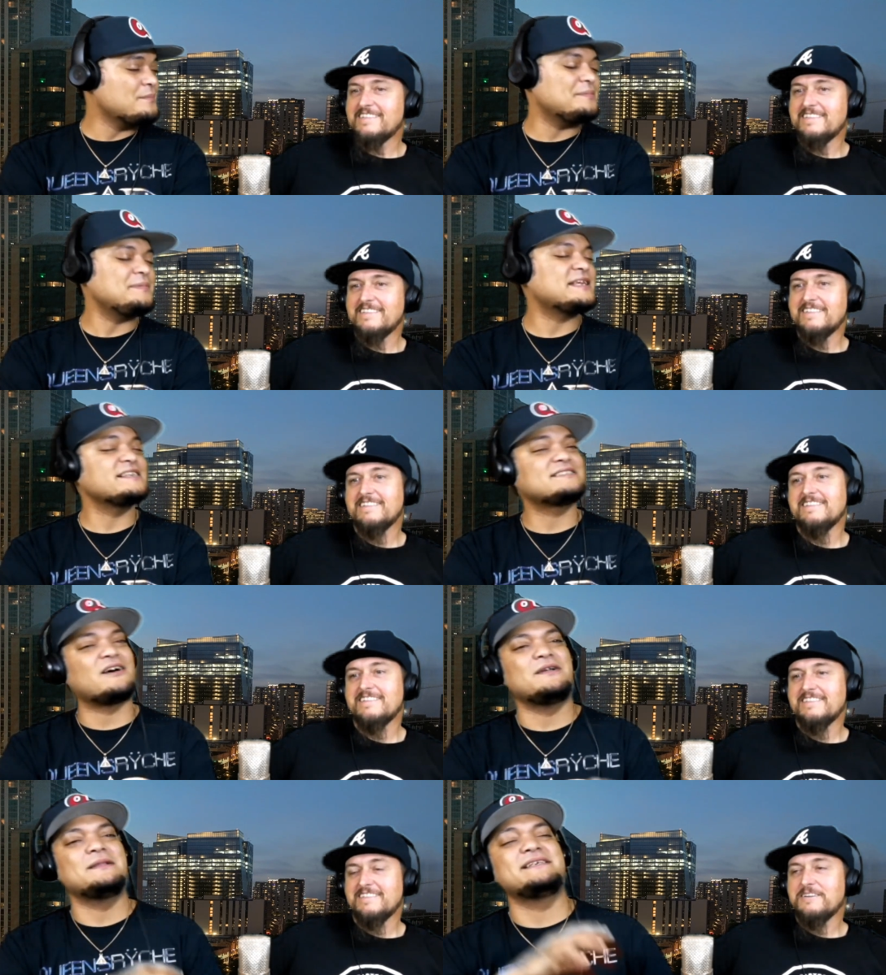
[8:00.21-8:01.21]
Speaker 1: with
Speaker 2: because
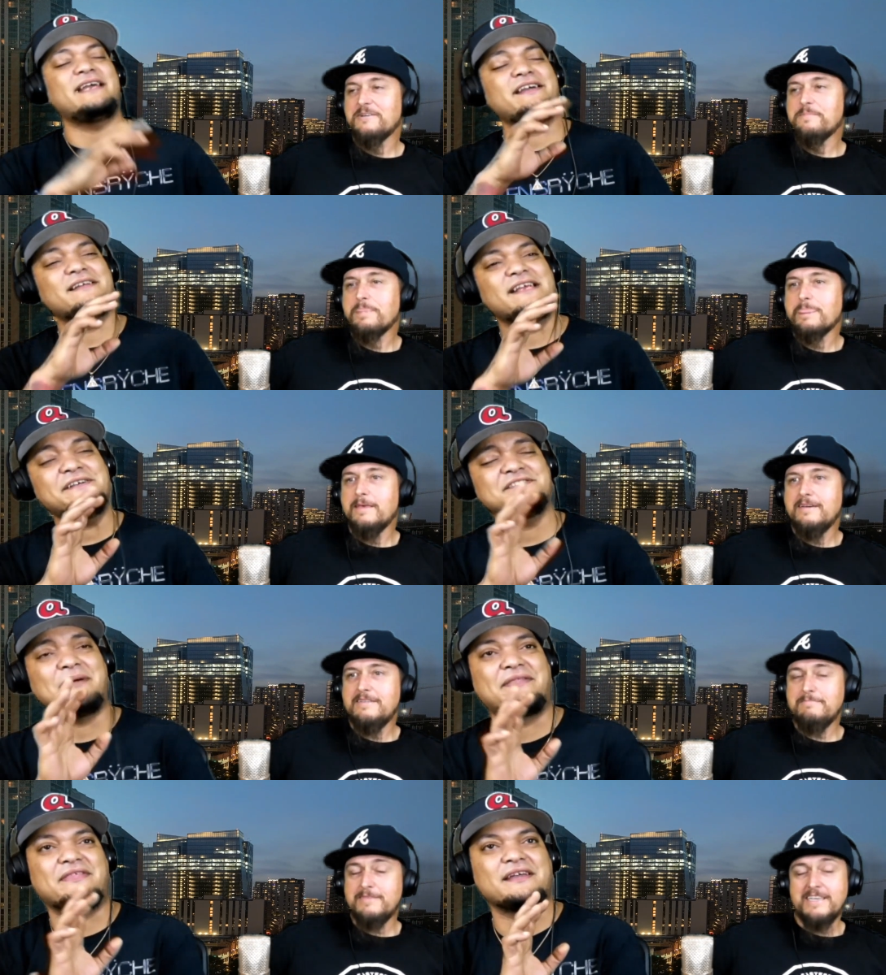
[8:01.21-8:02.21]
look, here's
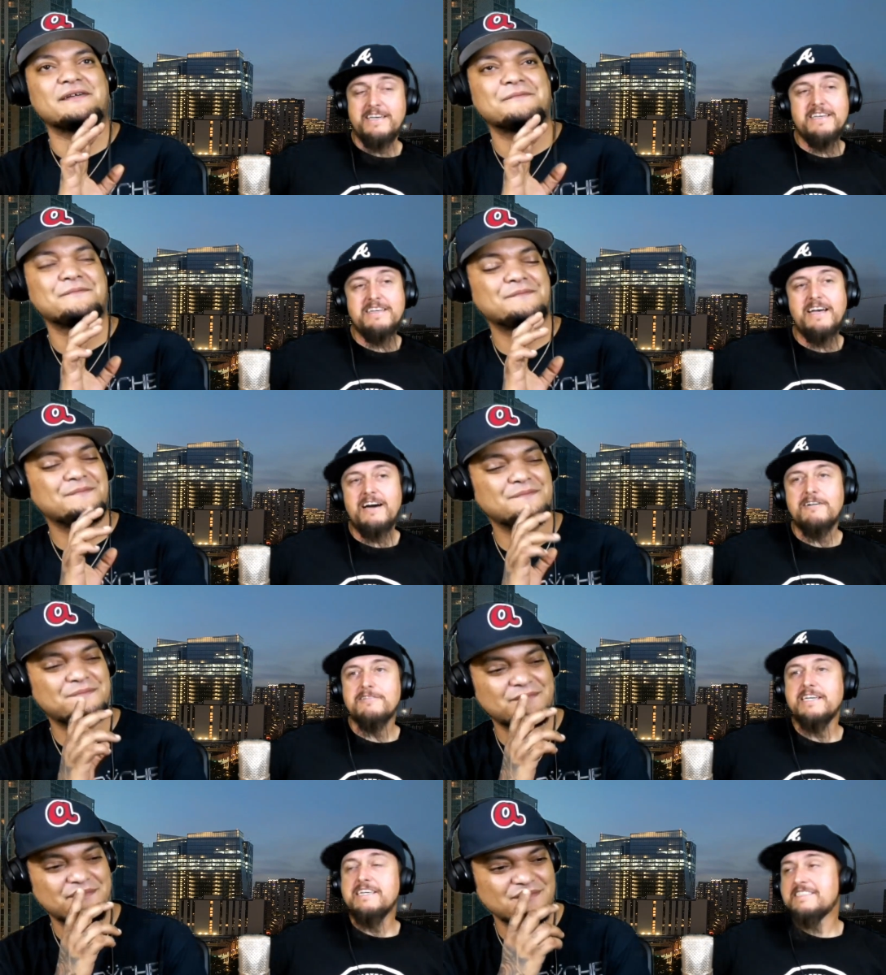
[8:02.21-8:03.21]
what I'm saying: How
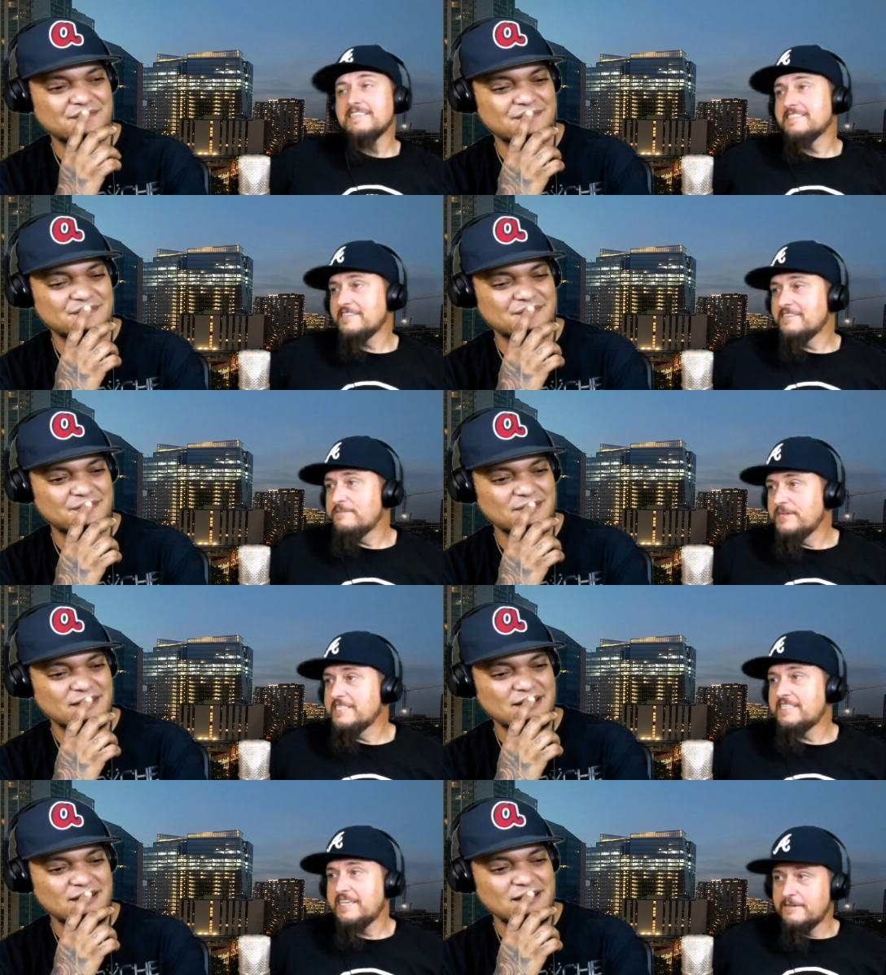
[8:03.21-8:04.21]
easy is it going to be
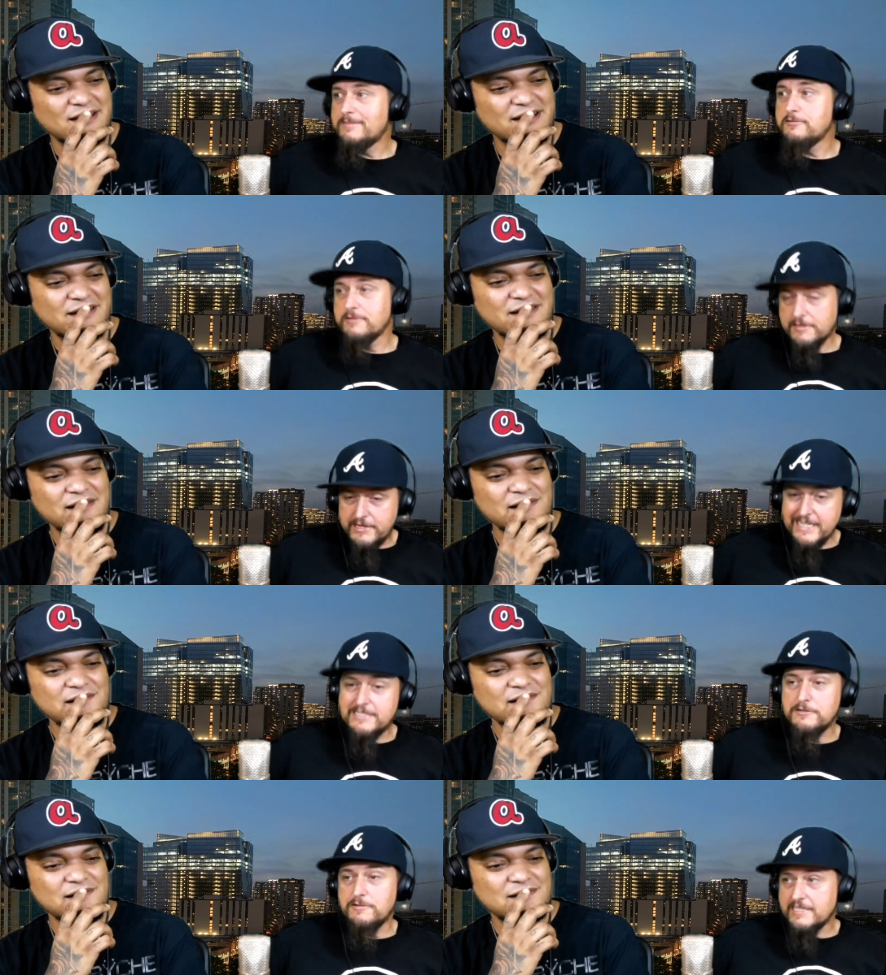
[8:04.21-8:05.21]
to get him to agree
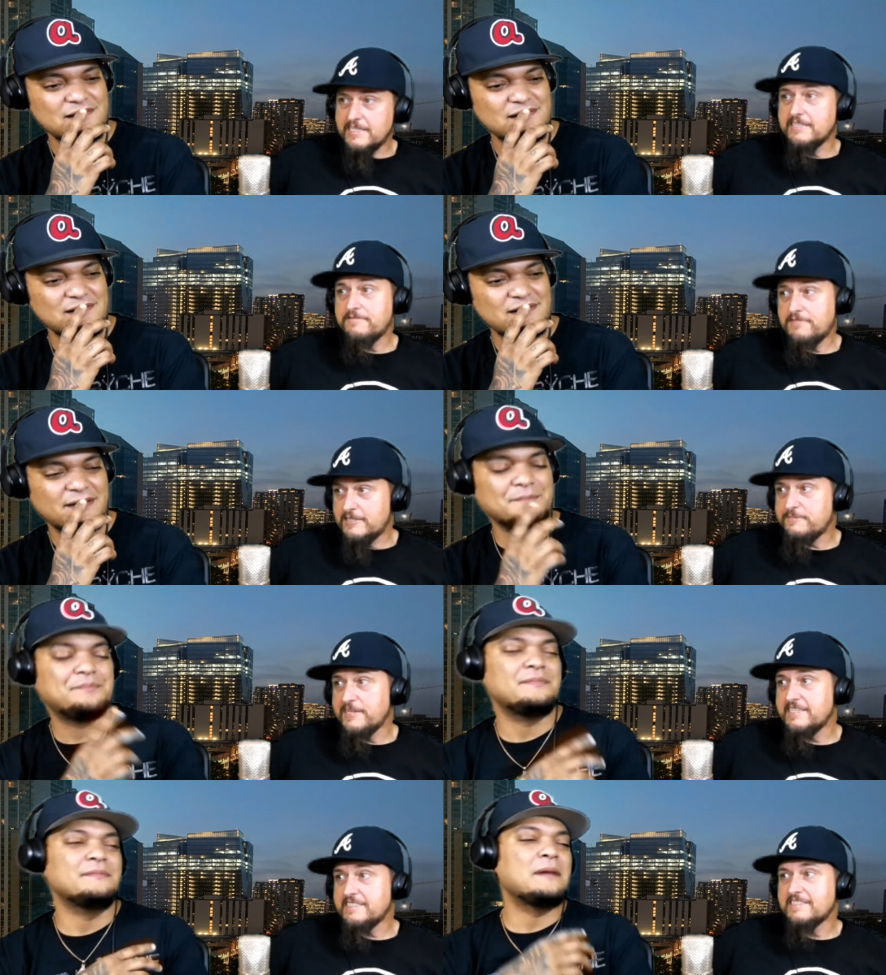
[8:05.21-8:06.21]
Speaker 1: to it in the first
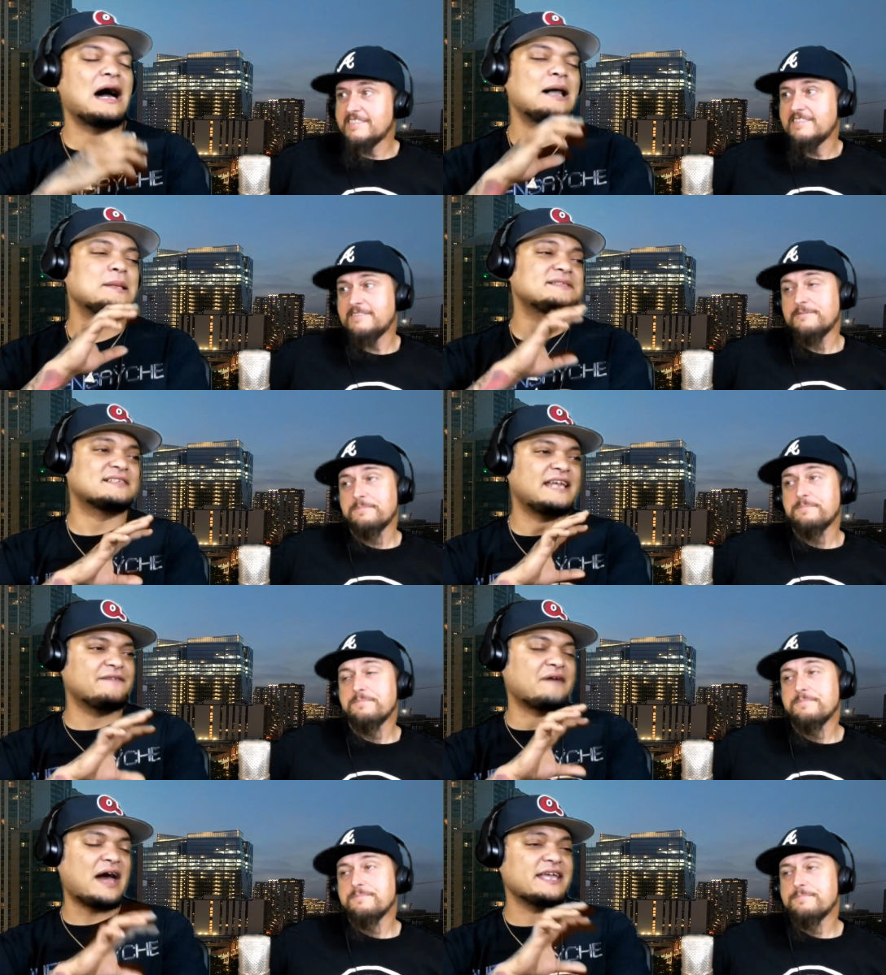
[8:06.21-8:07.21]
place? Uh, listen,
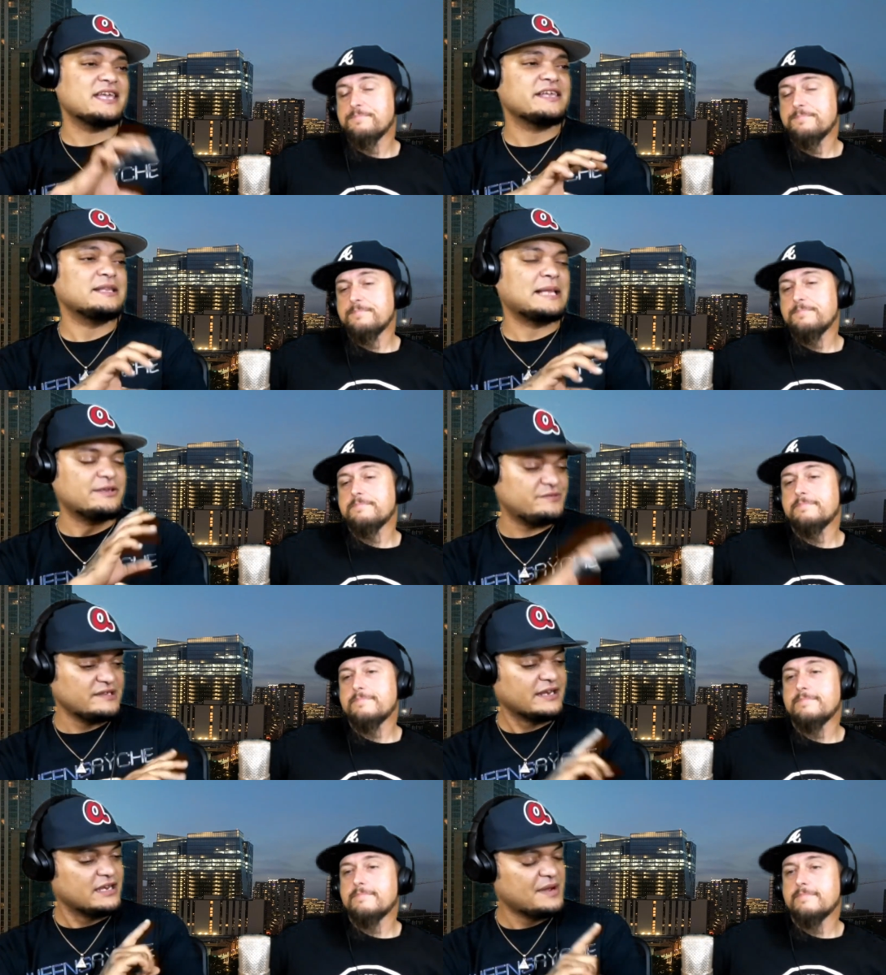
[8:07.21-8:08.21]
if I could, like you
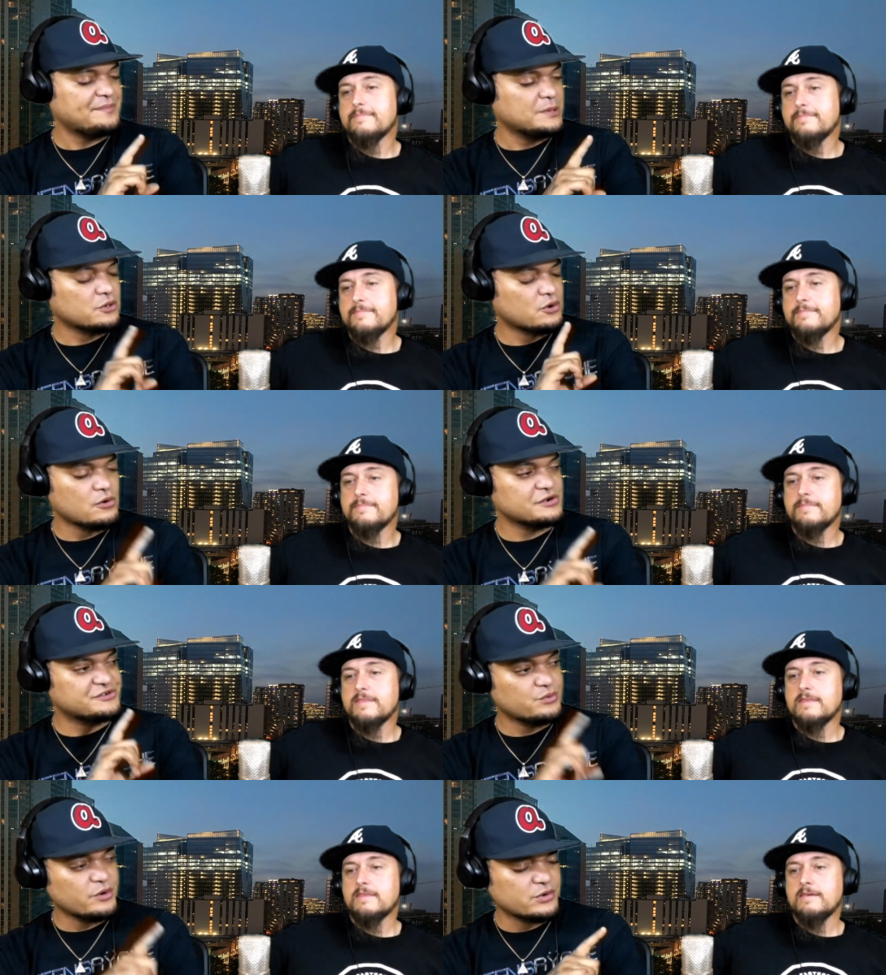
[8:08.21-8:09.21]
said, he might be a little harder
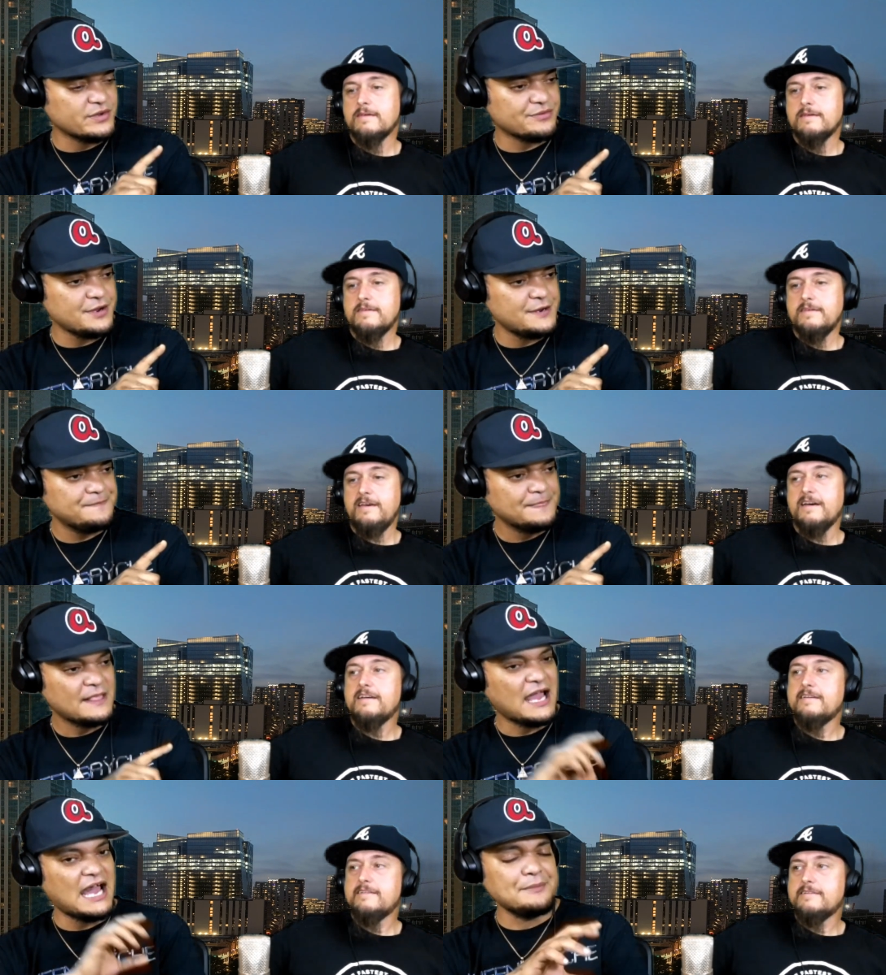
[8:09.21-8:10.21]
to work with, right? Yeah,
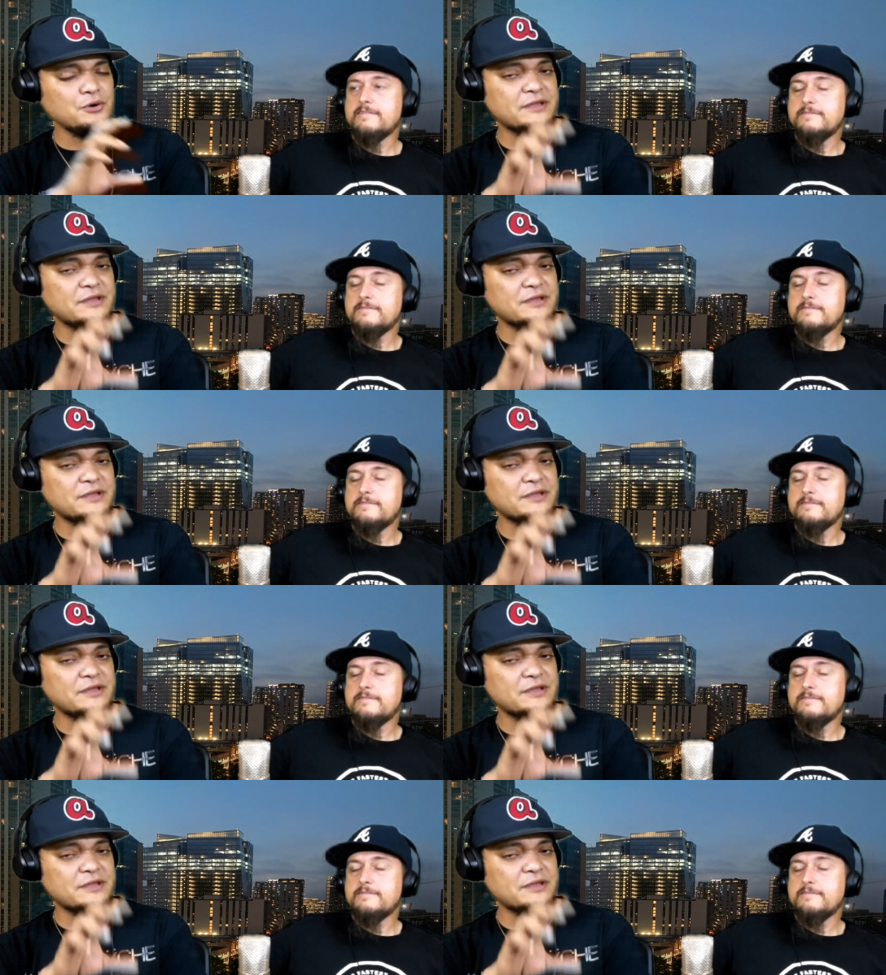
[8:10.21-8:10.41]
I'm